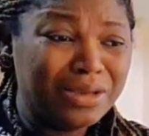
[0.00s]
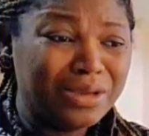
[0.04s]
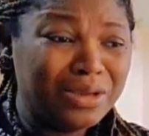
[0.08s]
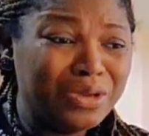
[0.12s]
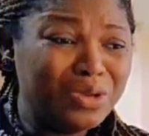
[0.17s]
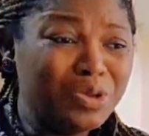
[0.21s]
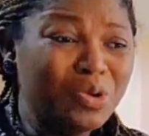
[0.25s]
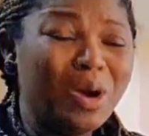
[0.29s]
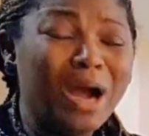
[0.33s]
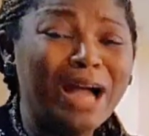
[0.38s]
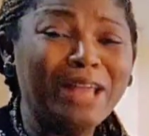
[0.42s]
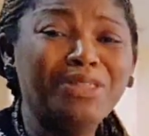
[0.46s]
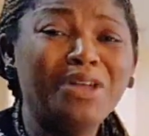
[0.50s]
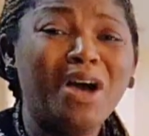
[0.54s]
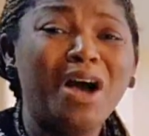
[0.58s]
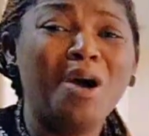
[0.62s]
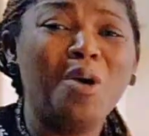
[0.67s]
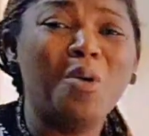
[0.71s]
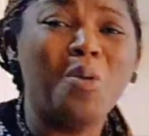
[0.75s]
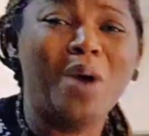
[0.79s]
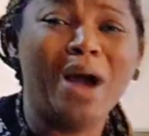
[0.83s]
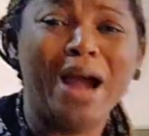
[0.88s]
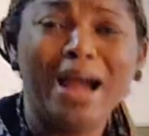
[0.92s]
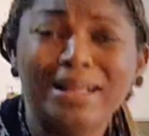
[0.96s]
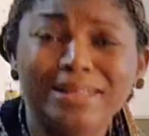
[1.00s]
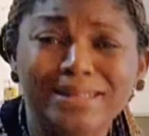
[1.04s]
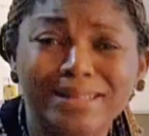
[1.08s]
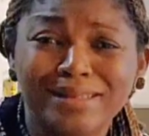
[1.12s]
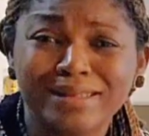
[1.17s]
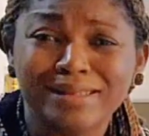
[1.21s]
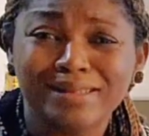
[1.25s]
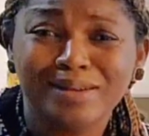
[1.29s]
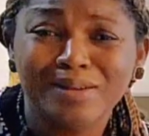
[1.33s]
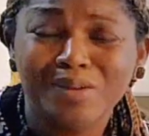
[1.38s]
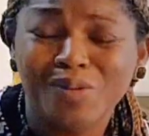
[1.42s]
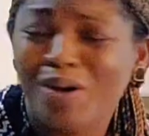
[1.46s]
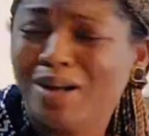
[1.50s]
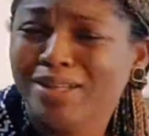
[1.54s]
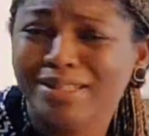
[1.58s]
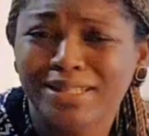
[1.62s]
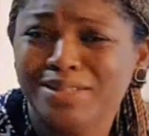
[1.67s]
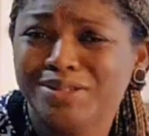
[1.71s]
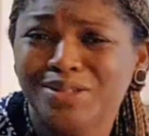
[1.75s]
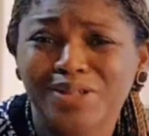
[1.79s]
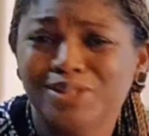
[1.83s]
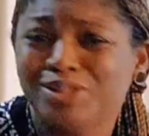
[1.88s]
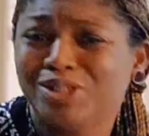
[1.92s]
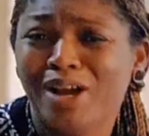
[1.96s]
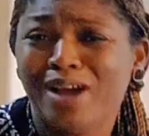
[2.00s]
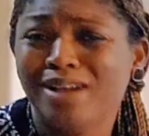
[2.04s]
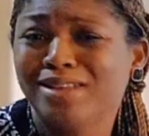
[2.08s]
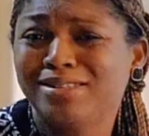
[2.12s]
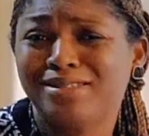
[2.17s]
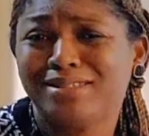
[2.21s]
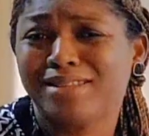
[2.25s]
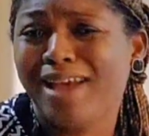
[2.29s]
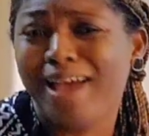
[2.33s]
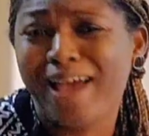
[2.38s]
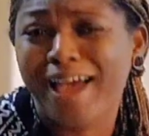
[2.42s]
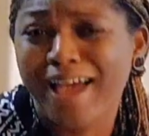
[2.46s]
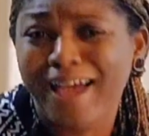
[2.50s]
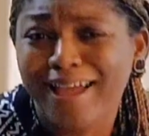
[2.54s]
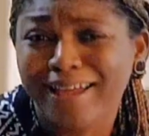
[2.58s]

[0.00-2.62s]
You are not what? What did you just say?